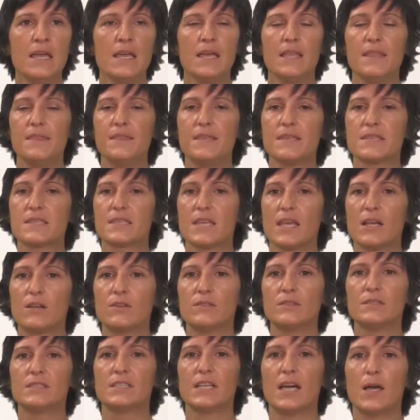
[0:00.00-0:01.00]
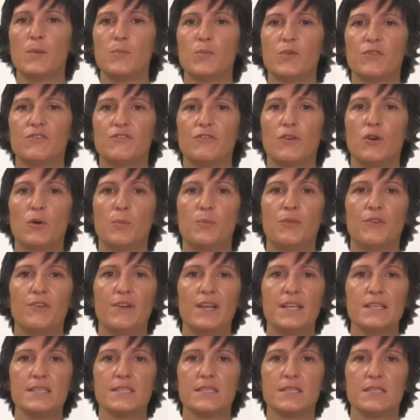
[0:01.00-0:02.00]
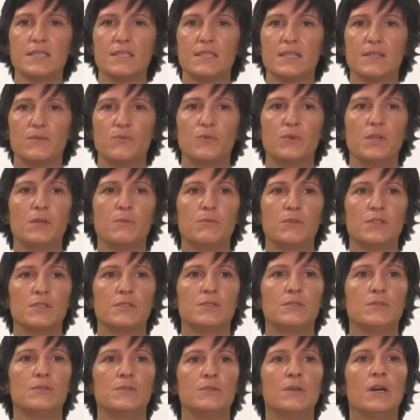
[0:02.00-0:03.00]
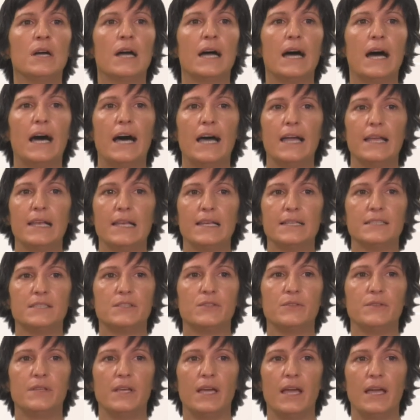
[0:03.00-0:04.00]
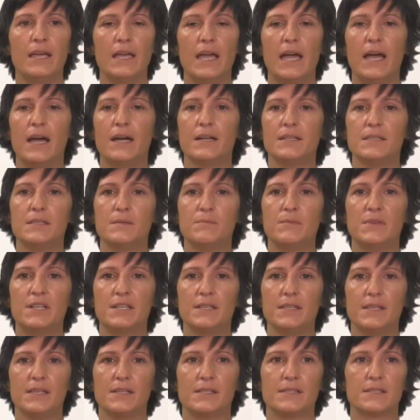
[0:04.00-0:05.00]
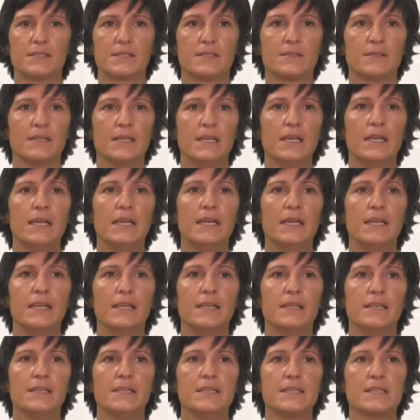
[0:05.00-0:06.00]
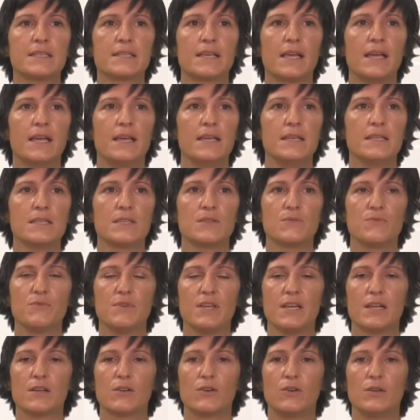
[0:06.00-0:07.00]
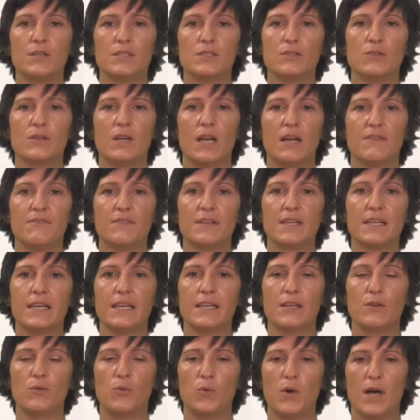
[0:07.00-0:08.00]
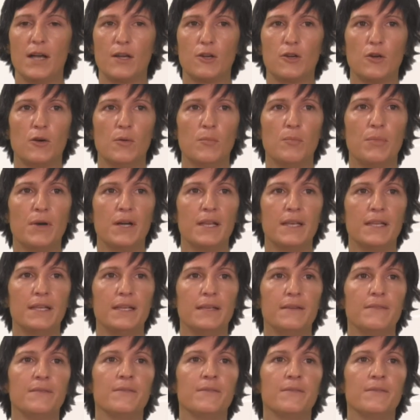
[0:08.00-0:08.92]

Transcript: The second type of operation that we want to highlight today are the mergers. In this case, we are going to have again one company,